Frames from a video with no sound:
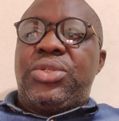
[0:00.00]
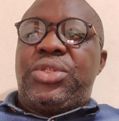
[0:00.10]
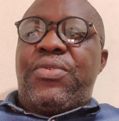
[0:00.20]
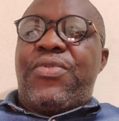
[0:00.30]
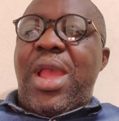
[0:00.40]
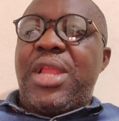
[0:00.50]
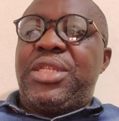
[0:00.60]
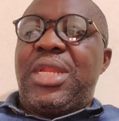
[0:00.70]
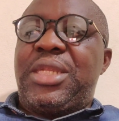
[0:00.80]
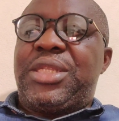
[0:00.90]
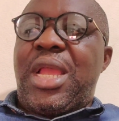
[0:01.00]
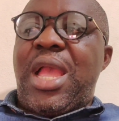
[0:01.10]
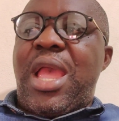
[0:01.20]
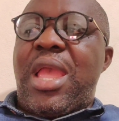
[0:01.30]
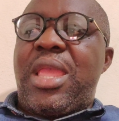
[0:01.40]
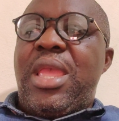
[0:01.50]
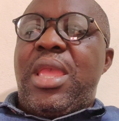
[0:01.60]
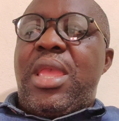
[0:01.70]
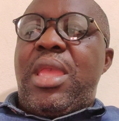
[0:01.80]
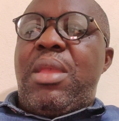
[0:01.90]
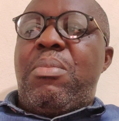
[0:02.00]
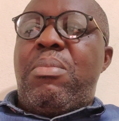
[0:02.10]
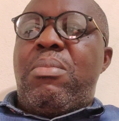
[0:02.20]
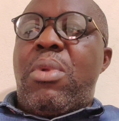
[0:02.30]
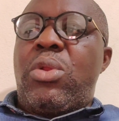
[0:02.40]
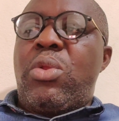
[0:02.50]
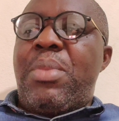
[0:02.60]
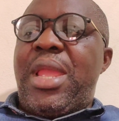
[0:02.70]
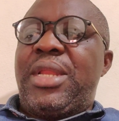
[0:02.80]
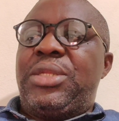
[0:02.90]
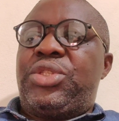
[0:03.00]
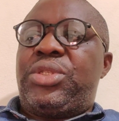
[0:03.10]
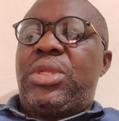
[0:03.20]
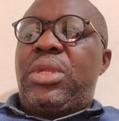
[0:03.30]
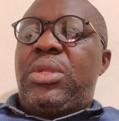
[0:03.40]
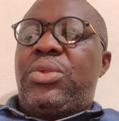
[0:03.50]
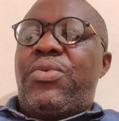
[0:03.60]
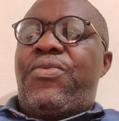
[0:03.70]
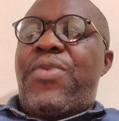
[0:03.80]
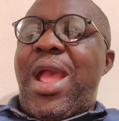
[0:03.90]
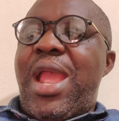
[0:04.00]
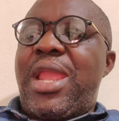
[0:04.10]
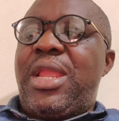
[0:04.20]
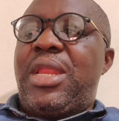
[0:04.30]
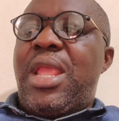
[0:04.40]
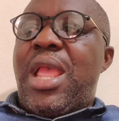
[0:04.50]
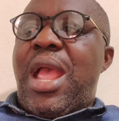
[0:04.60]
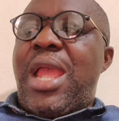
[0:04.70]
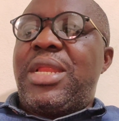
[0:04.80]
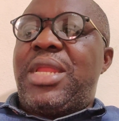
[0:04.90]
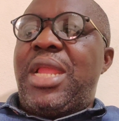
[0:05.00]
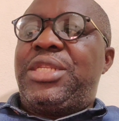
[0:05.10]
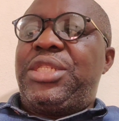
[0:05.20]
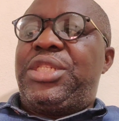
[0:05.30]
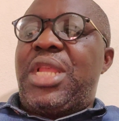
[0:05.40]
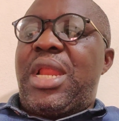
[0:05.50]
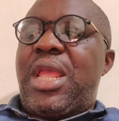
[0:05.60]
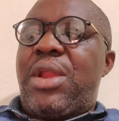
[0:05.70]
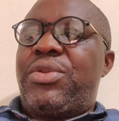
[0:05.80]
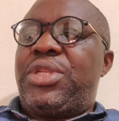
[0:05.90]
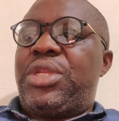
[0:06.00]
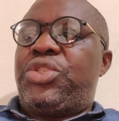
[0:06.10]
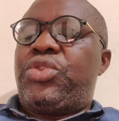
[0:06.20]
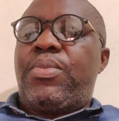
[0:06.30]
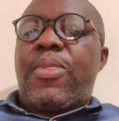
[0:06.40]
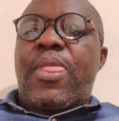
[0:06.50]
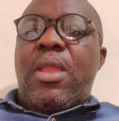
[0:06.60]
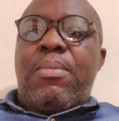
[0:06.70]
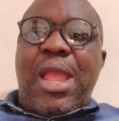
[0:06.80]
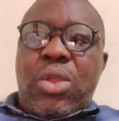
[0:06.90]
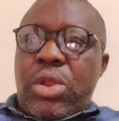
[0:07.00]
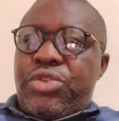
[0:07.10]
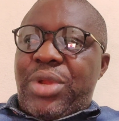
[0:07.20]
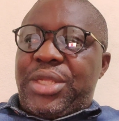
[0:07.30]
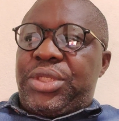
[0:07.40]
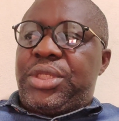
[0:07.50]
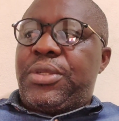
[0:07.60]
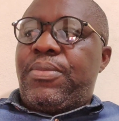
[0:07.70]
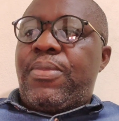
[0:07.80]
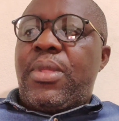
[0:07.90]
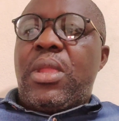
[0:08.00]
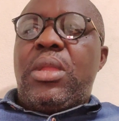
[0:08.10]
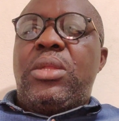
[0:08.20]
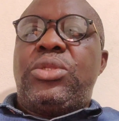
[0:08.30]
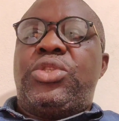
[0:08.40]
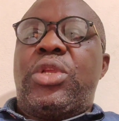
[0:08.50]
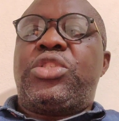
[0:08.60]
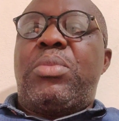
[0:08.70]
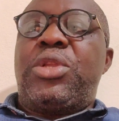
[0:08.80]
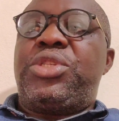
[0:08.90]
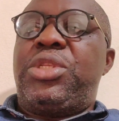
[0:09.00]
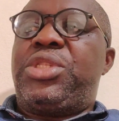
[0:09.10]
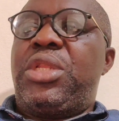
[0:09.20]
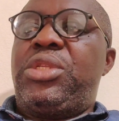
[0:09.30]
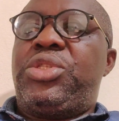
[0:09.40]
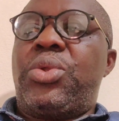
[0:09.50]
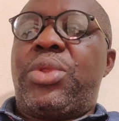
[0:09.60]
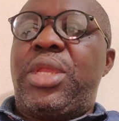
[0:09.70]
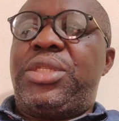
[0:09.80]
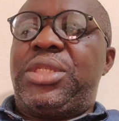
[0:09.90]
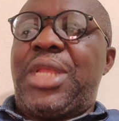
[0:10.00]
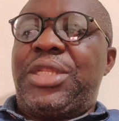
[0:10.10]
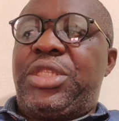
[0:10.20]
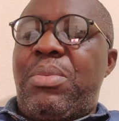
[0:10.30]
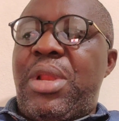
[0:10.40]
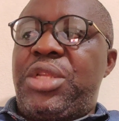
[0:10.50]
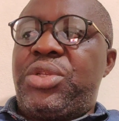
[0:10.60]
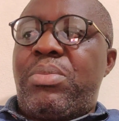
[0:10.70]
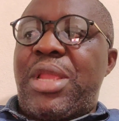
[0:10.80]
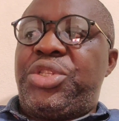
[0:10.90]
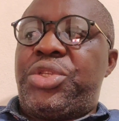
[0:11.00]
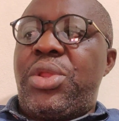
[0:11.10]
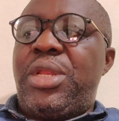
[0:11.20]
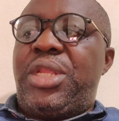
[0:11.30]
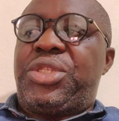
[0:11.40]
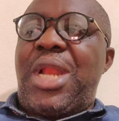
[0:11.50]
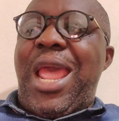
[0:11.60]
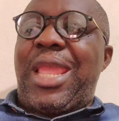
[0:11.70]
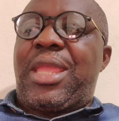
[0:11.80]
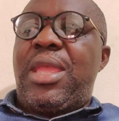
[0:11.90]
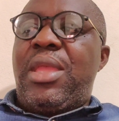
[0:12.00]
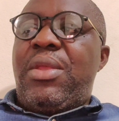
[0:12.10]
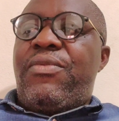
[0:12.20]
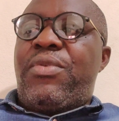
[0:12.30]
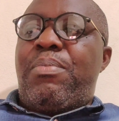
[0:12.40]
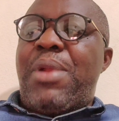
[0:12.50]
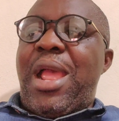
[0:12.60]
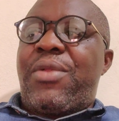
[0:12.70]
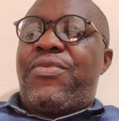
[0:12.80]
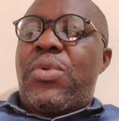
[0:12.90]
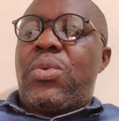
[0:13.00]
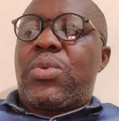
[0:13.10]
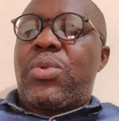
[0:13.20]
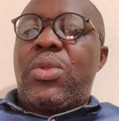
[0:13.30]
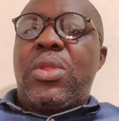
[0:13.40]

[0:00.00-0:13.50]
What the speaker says: She finds in Asagai a monument to find her identity and heritage. By contrast, George Murchison showcases assimilation by showing dislike for black folk,